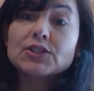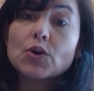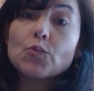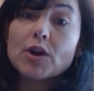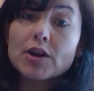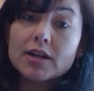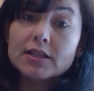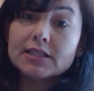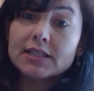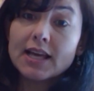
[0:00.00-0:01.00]
so we're going
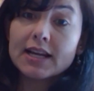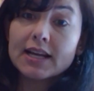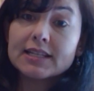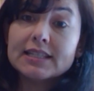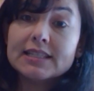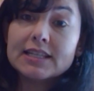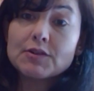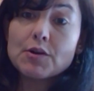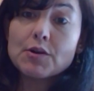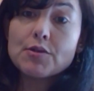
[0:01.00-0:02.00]
to select
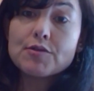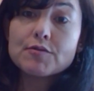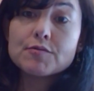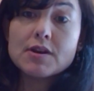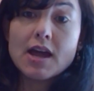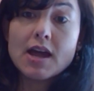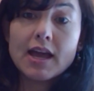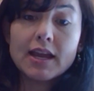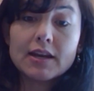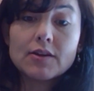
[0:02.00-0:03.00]
0 through
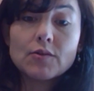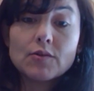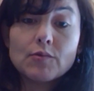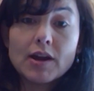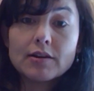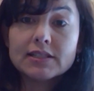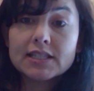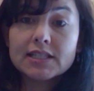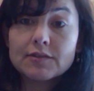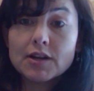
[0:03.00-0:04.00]
9, where
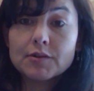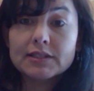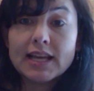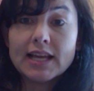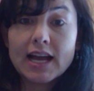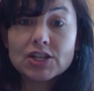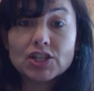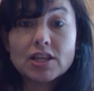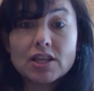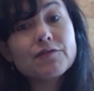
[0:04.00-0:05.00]
0 is
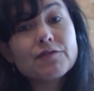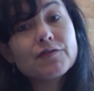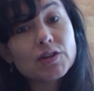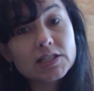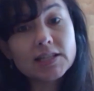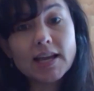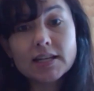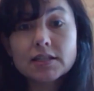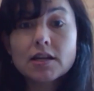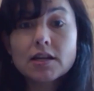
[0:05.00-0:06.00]
actually the first
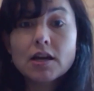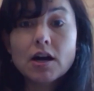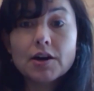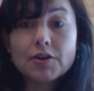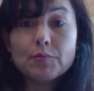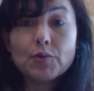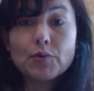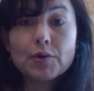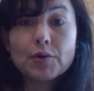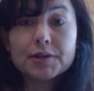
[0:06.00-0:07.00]
light on our
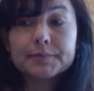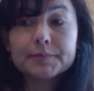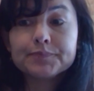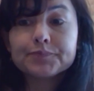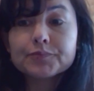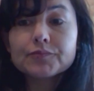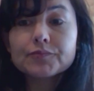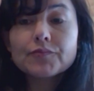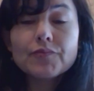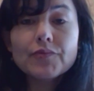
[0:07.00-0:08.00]
board.
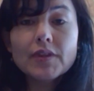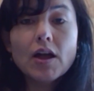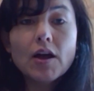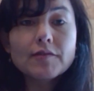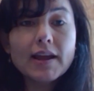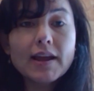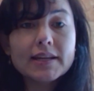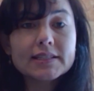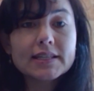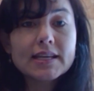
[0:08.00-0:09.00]
All
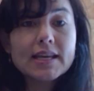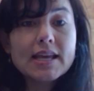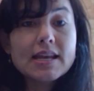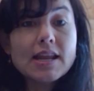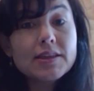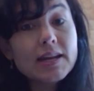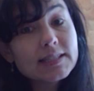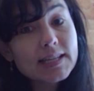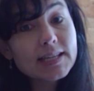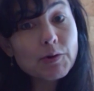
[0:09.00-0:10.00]
right, now the
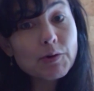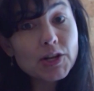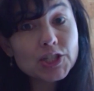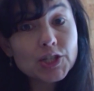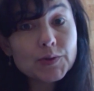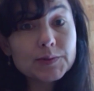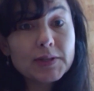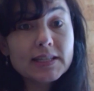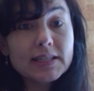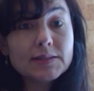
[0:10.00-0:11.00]
next thing I want to do is
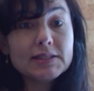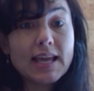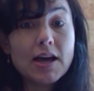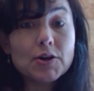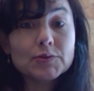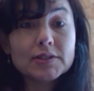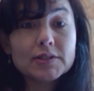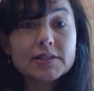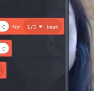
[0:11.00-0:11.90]
play some sounds.